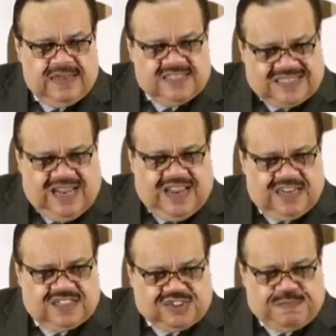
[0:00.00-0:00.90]
saying,
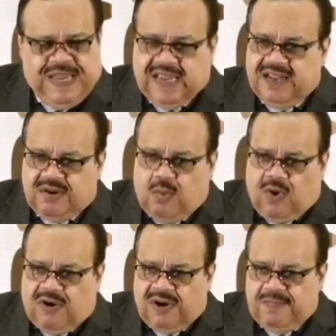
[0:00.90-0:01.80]
speaking the
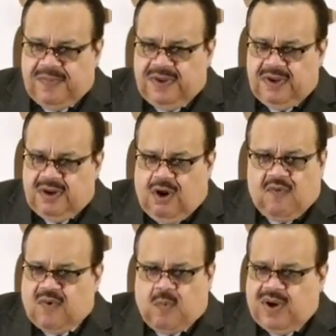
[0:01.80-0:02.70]
word
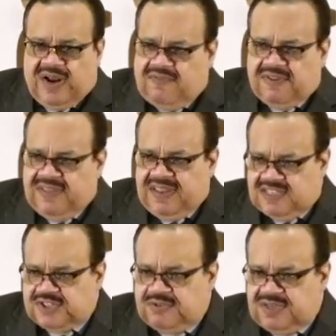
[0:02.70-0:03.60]
over whatever the
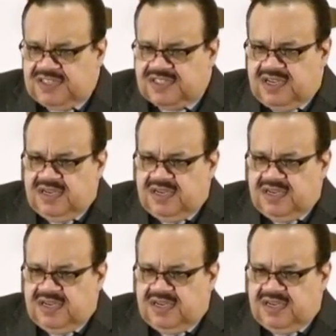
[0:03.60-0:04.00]
issue is,